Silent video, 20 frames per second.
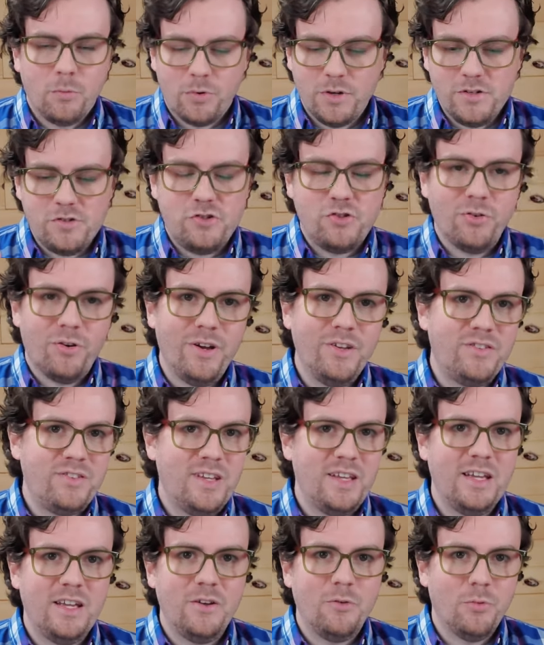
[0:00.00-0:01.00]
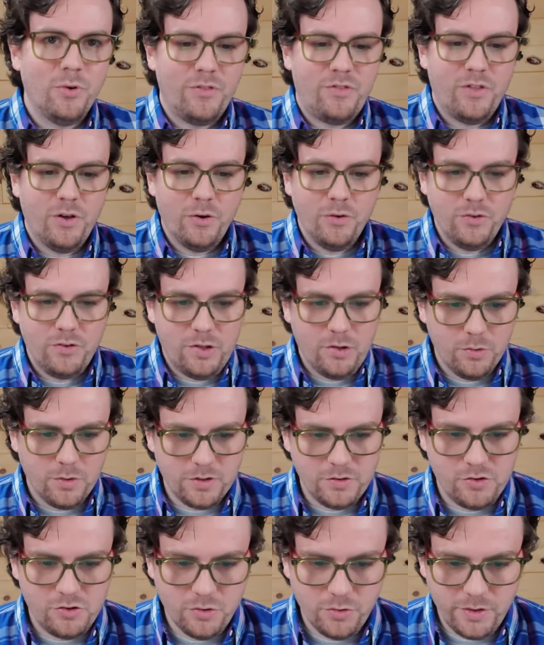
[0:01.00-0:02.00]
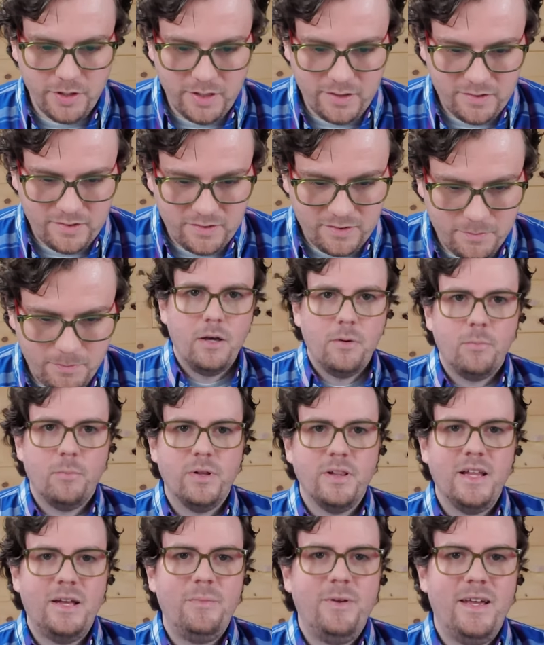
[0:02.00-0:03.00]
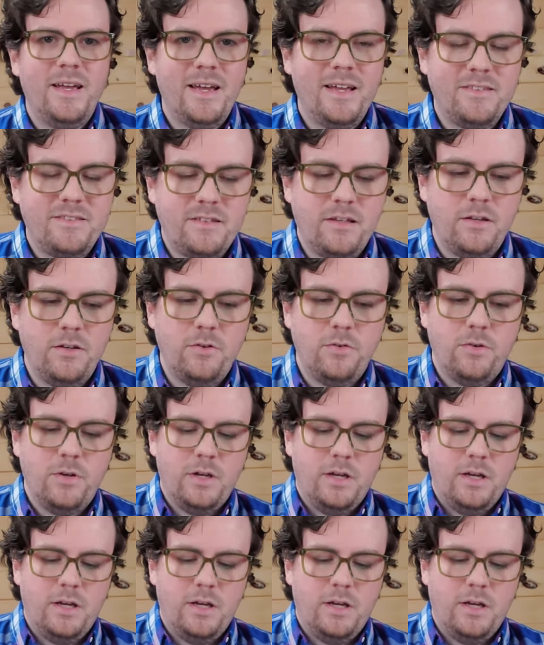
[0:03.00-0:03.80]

rejoicing with those who rejoice. But let me ask you,